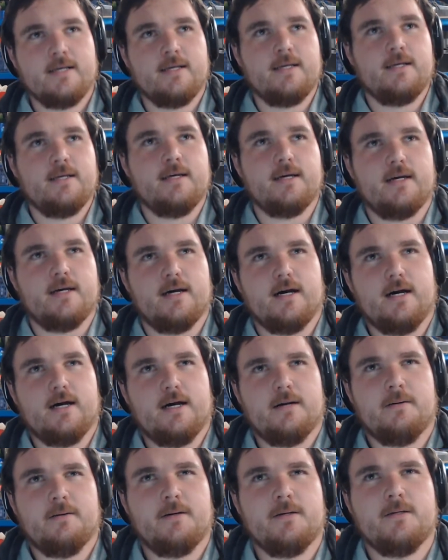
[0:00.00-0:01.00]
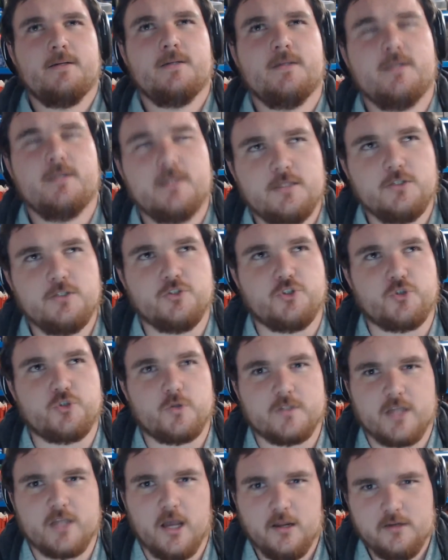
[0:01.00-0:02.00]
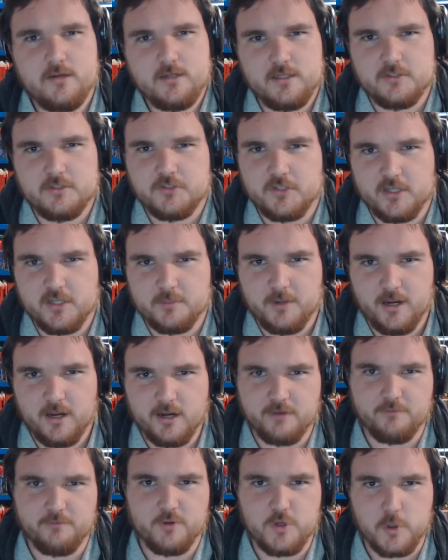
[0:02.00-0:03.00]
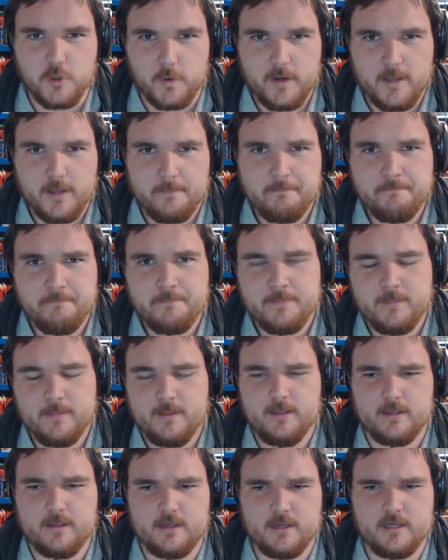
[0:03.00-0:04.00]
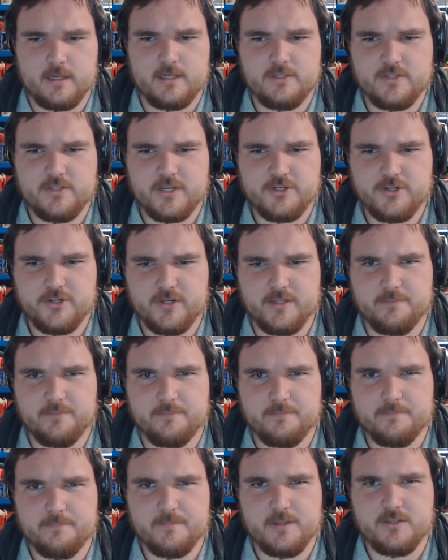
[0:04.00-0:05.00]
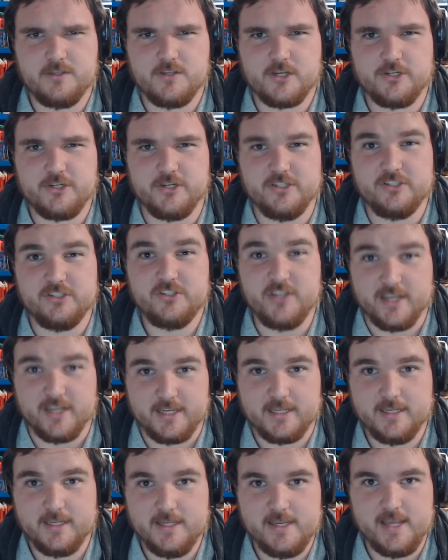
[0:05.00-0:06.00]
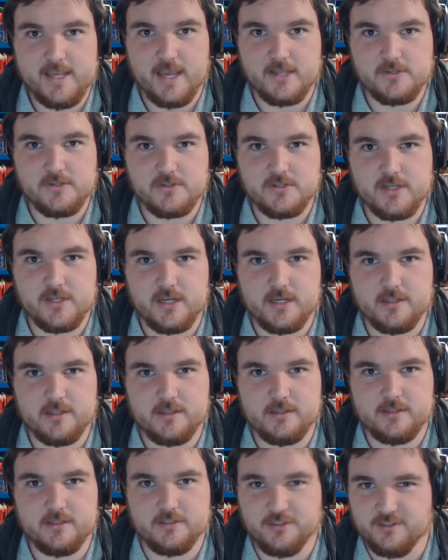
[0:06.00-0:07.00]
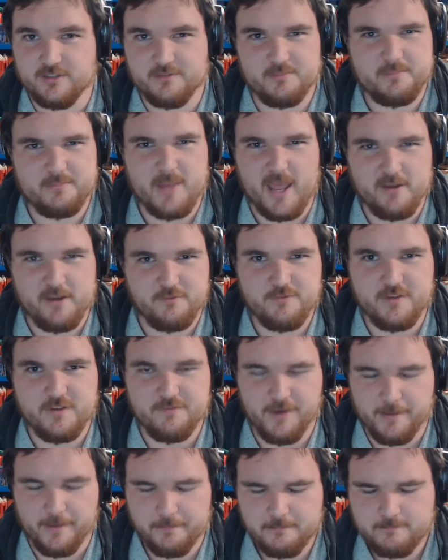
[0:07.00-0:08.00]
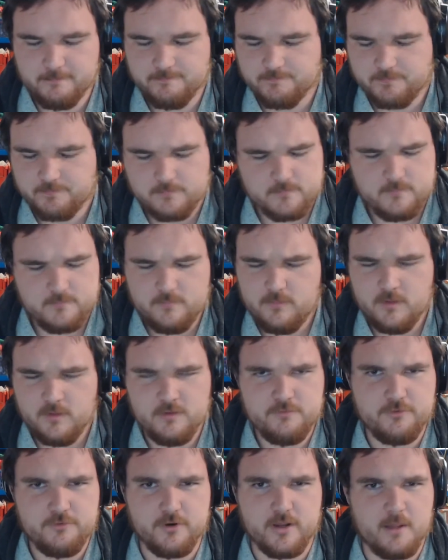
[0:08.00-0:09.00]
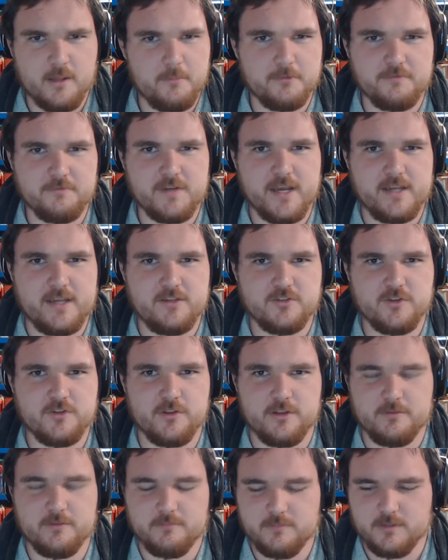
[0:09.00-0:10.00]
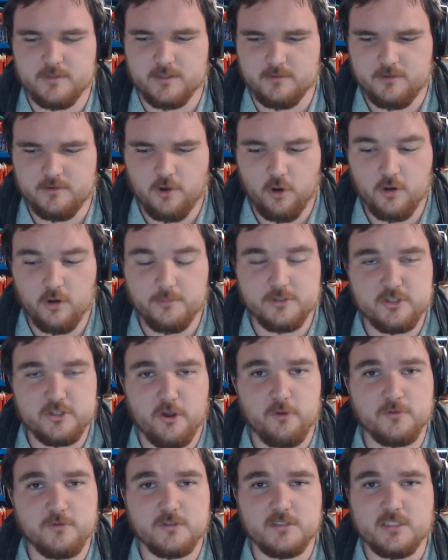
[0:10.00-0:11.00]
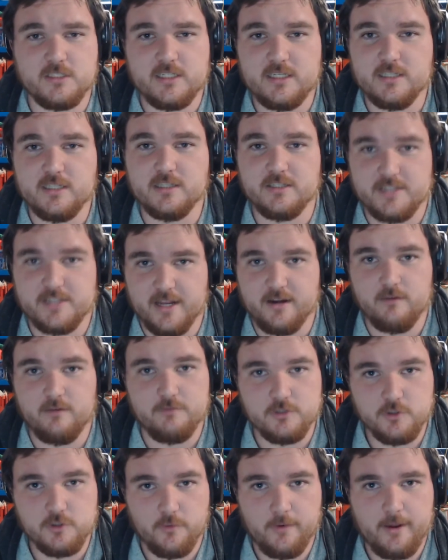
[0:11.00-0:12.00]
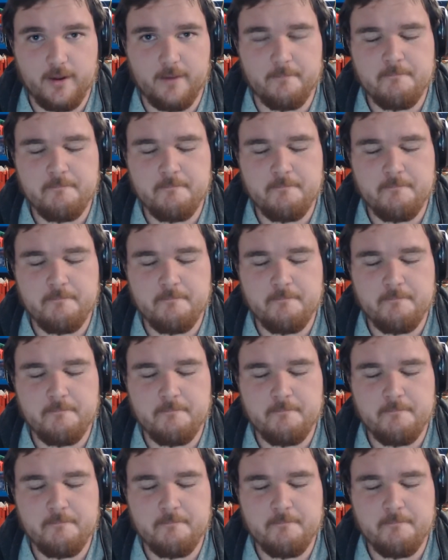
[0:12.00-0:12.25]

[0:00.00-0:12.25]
Jourdan is in command at Vitoria. He's actually sick. He's a bad fever for a couple of days, so the column is halted in the town of Vitoria.